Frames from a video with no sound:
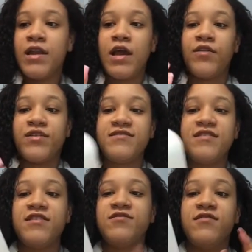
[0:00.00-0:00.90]
Now this
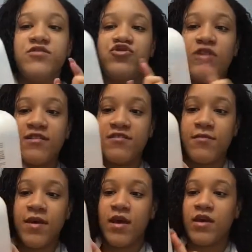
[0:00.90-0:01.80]
is the
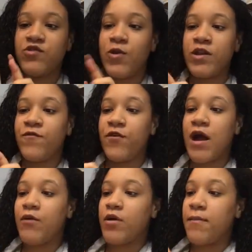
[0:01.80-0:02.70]
Tresemme
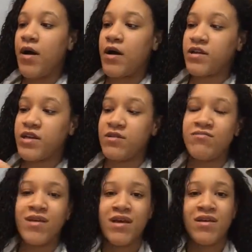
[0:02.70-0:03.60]
24-hour body